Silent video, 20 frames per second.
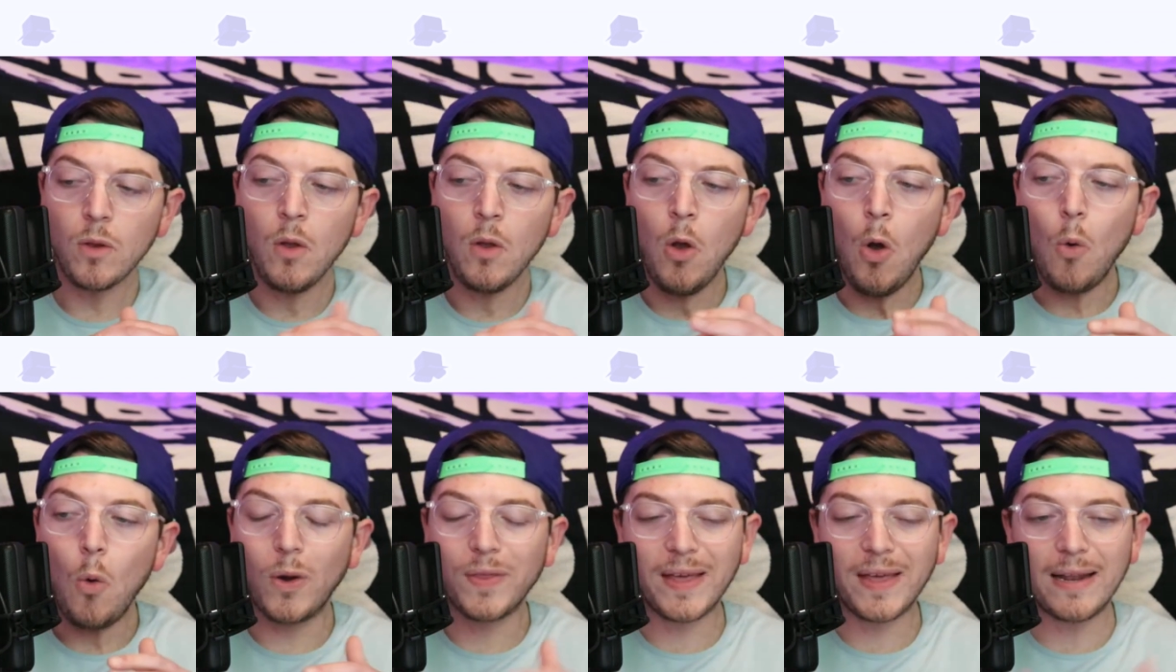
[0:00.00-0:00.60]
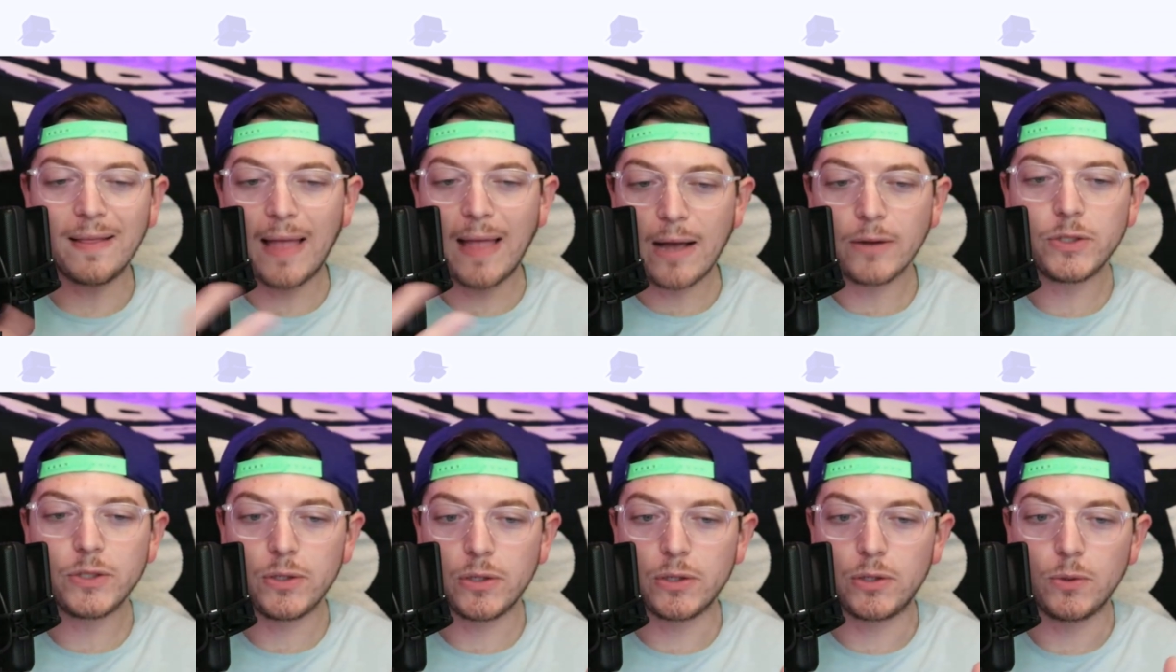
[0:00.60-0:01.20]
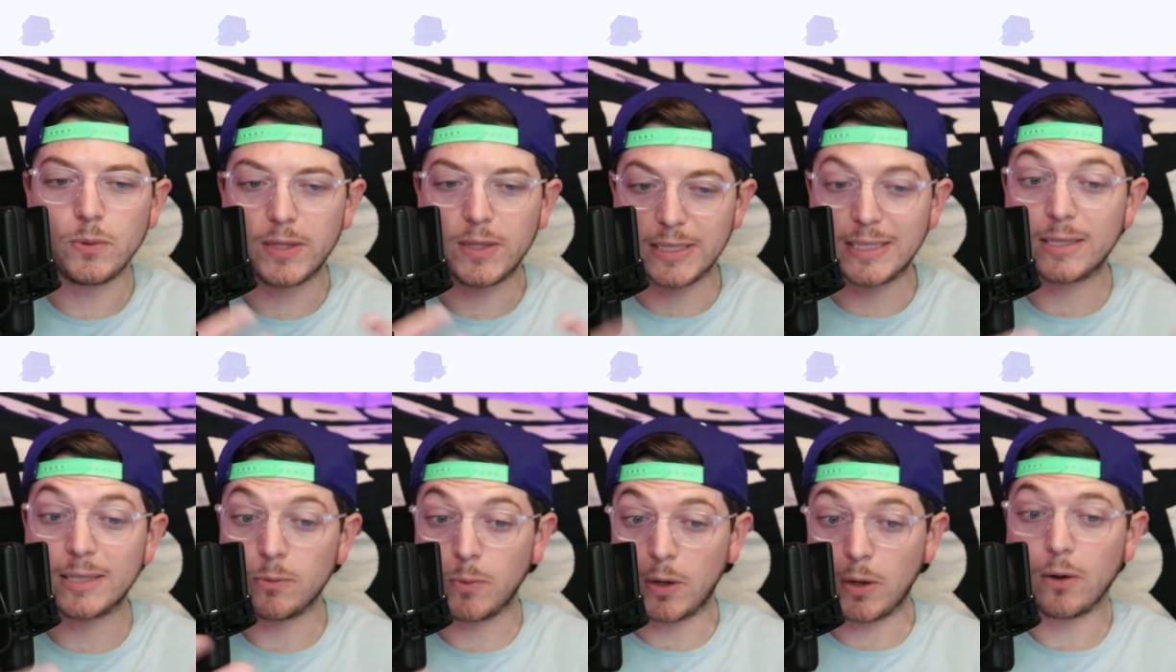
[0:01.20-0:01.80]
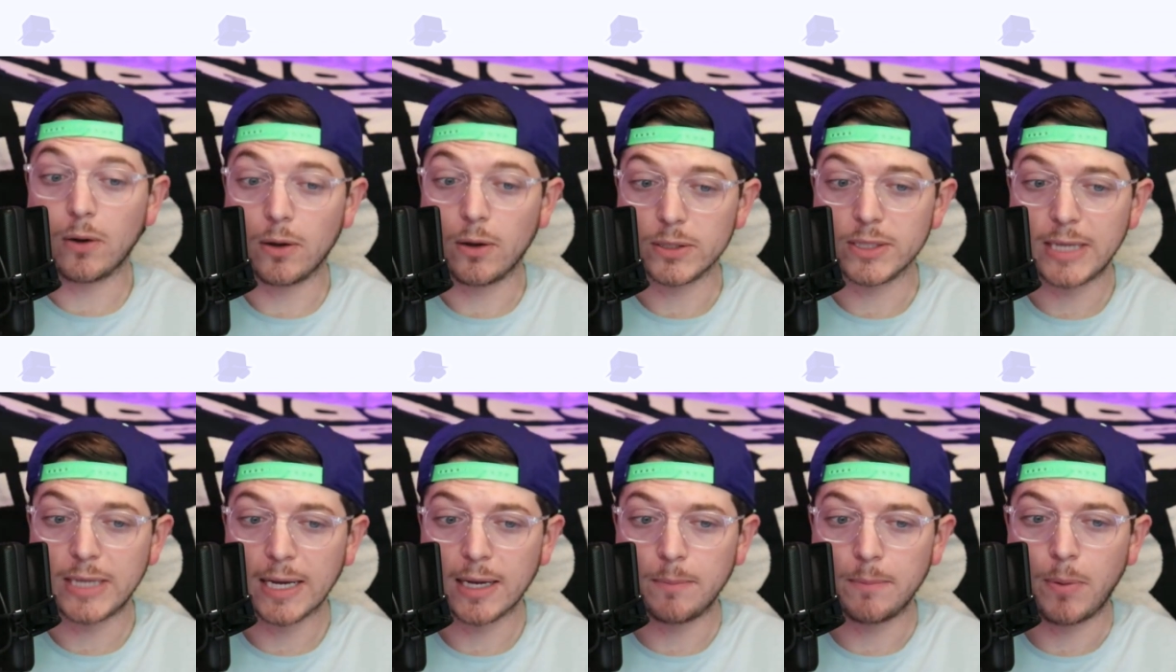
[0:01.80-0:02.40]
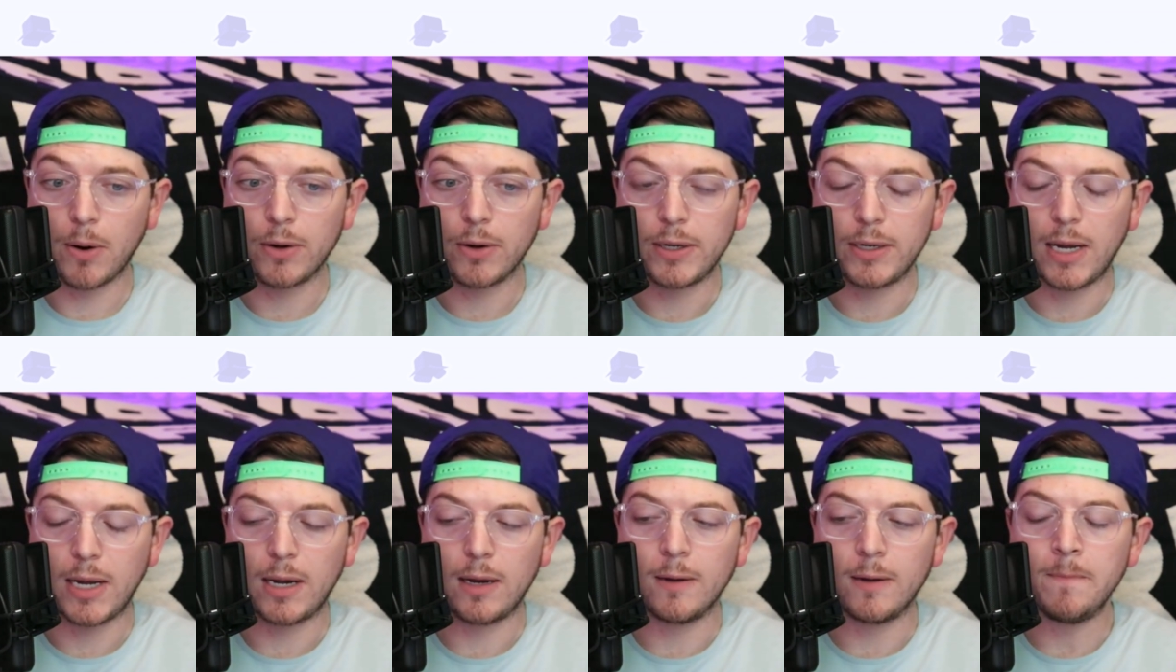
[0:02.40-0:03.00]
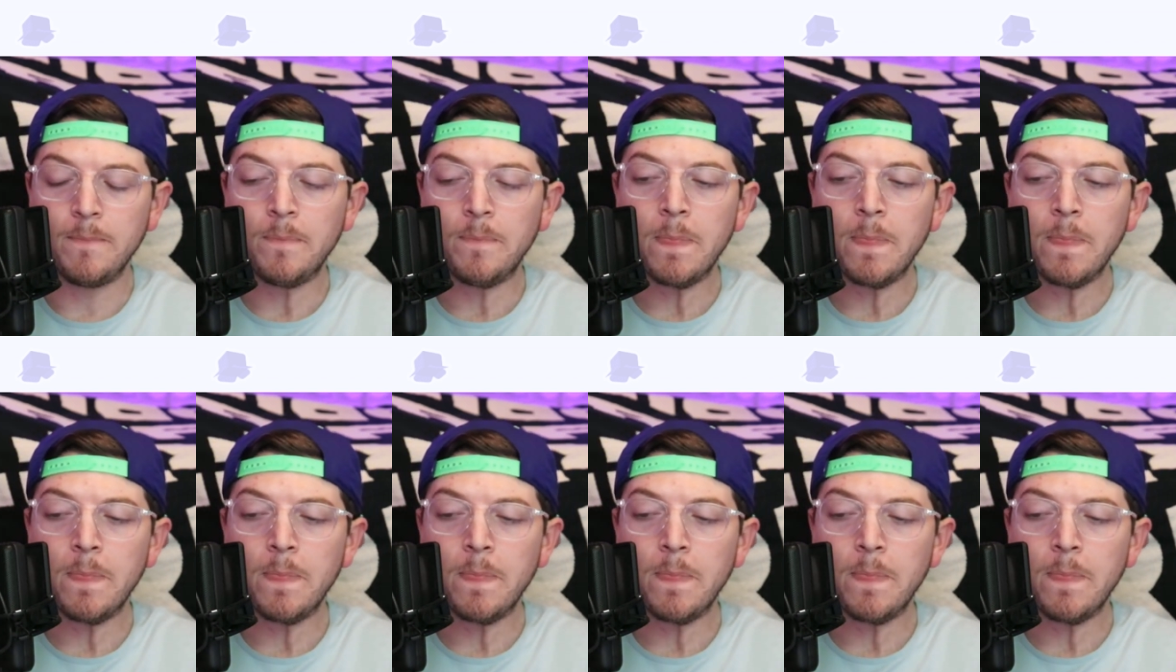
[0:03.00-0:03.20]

What that allows you to do with this, what I'll call second party data,